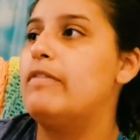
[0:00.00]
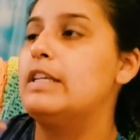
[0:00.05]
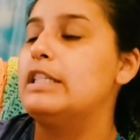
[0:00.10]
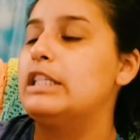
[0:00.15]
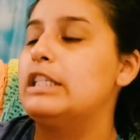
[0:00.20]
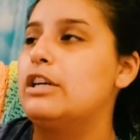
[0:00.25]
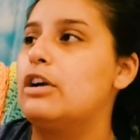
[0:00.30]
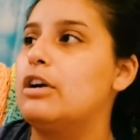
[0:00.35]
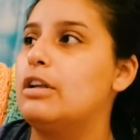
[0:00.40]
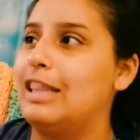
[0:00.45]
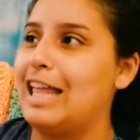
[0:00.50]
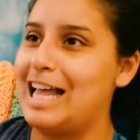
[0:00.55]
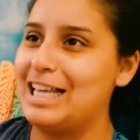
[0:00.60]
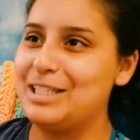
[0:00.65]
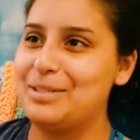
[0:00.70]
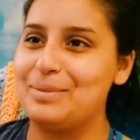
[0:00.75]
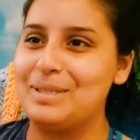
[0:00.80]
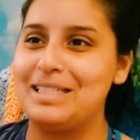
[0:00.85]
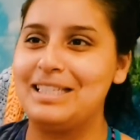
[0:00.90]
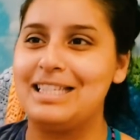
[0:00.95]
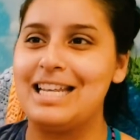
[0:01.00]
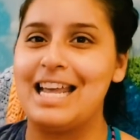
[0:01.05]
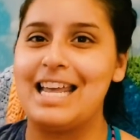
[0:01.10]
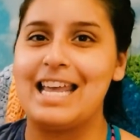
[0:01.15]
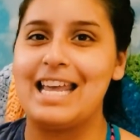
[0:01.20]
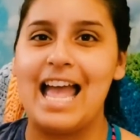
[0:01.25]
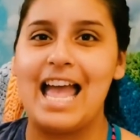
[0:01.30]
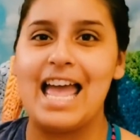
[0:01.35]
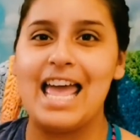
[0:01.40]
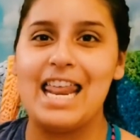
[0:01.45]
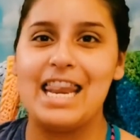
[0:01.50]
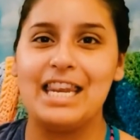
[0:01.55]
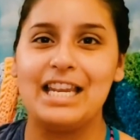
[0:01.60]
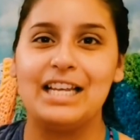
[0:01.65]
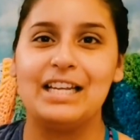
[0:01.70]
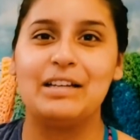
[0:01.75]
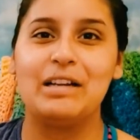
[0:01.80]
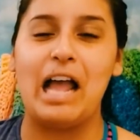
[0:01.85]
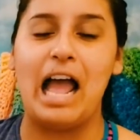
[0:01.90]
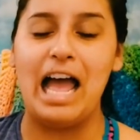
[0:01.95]
visited her last Wednesday,
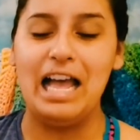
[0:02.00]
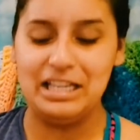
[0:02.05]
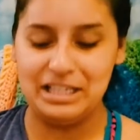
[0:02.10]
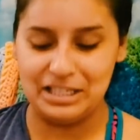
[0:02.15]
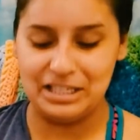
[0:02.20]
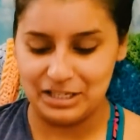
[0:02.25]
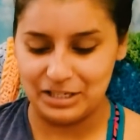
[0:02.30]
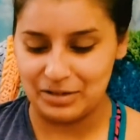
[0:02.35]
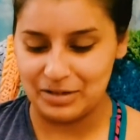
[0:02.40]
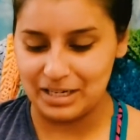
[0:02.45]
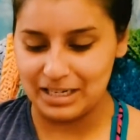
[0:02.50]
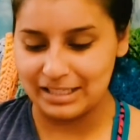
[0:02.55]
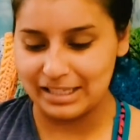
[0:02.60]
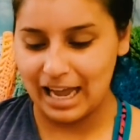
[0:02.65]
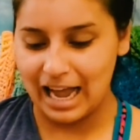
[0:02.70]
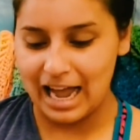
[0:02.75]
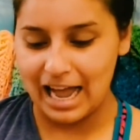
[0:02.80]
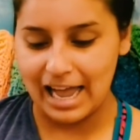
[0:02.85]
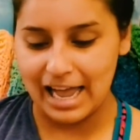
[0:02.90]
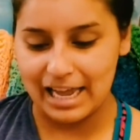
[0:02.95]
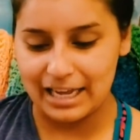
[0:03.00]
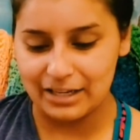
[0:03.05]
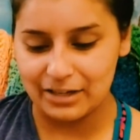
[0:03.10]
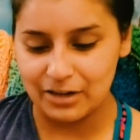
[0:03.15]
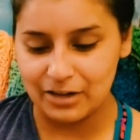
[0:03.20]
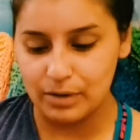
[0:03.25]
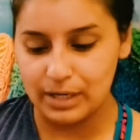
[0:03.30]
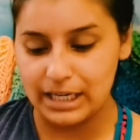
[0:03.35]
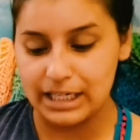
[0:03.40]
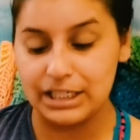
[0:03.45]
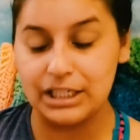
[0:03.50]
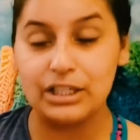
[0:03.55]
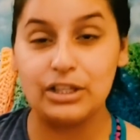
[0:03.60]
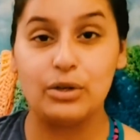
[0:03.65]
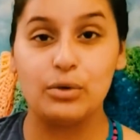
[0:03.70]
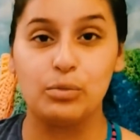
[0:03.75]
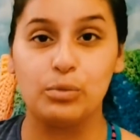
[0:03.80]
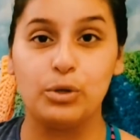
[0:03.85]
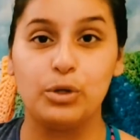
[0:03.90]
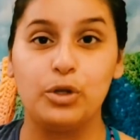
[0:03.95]
and as soon as I go into
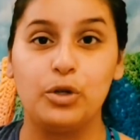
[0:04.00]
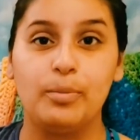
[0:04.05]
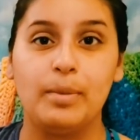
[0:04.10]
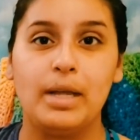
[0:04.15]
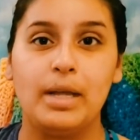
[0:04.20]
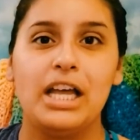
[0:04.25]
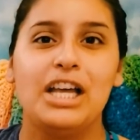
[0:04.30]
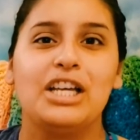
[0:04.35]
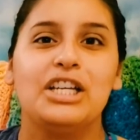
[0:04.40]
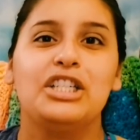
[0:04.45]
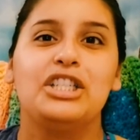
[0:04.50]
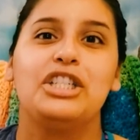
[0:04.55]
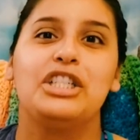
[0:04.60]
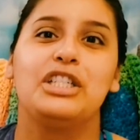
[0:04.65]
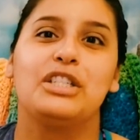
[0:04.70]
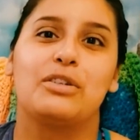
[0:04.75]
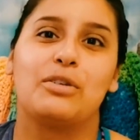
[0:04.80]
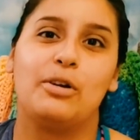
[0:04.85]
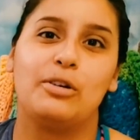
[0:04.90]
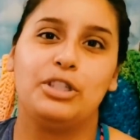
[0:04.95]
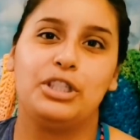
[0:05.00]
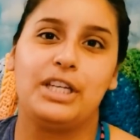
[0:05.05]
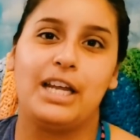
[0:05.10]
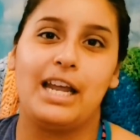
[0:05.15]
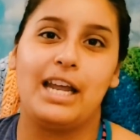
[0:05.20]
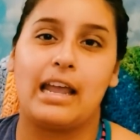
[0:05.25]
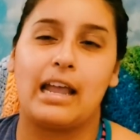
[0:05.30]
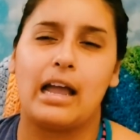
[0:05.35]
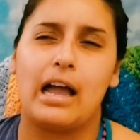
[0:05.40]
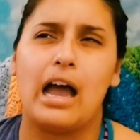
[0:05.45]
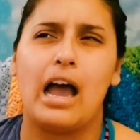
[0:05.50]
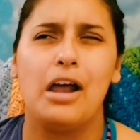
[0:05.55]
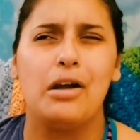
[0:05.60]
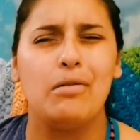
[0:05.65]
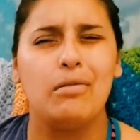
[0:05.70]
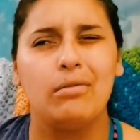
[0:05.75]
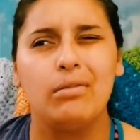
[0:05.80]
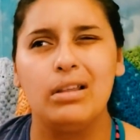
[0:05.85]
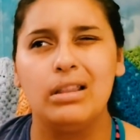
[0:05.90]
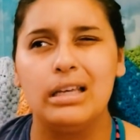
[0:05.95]
the room, she's crocheting. I
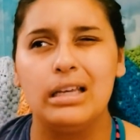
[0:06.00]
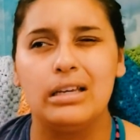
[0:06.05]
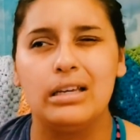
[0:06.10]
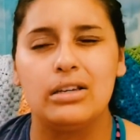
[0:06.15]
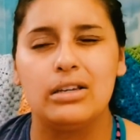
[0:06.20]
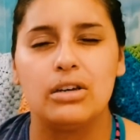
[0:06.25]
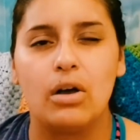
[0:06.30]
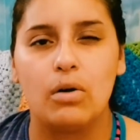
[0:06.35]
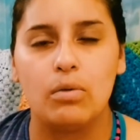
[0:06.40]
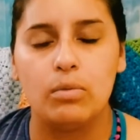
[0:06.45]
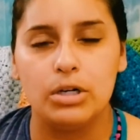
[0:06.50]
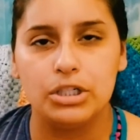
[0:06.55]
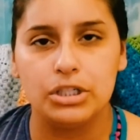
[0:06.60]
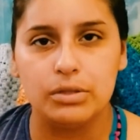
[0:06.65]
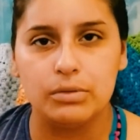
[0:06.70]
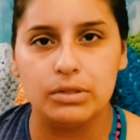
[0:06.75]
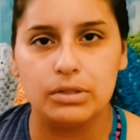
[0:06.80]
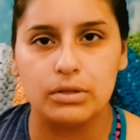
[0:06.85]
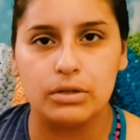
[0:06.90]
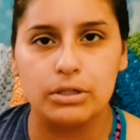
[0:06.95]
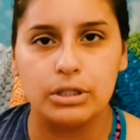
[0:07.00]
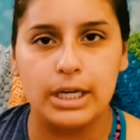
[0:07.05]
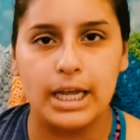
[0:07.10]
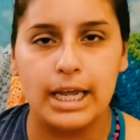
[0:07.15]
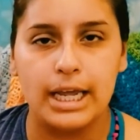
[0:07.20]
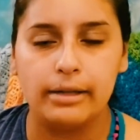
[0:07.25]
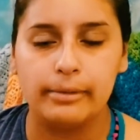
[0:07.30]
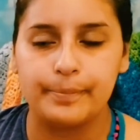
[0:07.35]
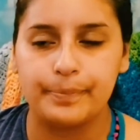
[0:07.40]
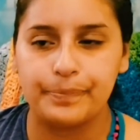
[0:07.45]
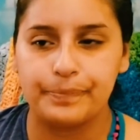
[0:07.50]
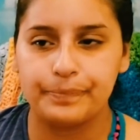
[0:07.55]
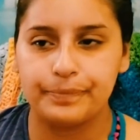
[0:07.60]
don't really know what she was crocheting,